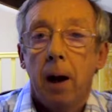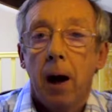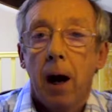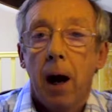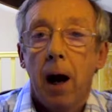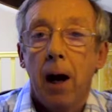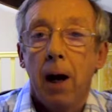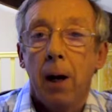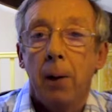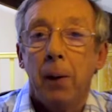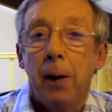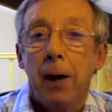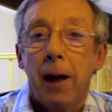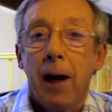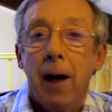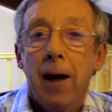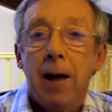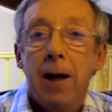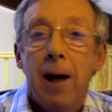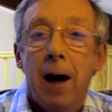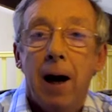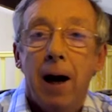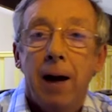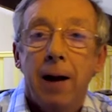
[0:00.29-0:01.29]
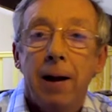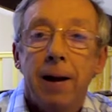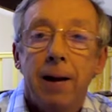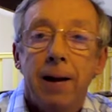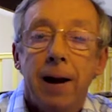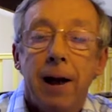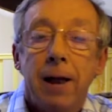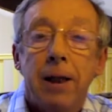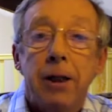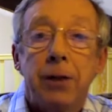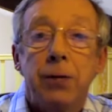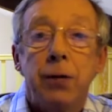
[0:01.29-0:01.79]
Hello again, and
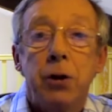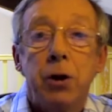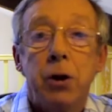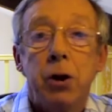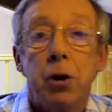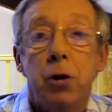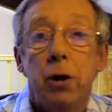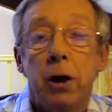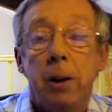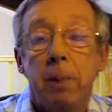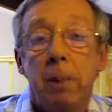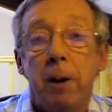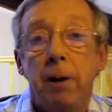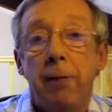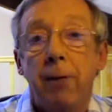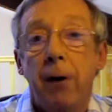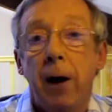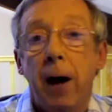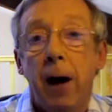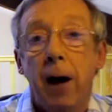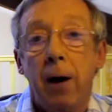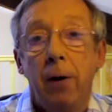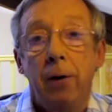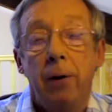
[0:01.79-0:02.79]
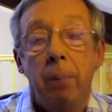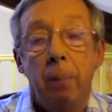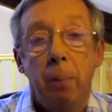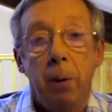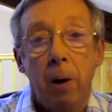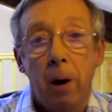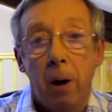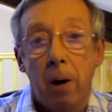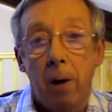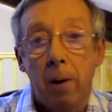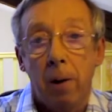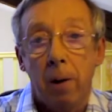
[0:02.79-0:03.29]
thanks for joining me for
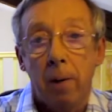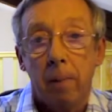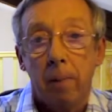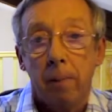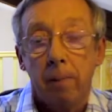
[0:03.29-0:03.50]
Healthblog.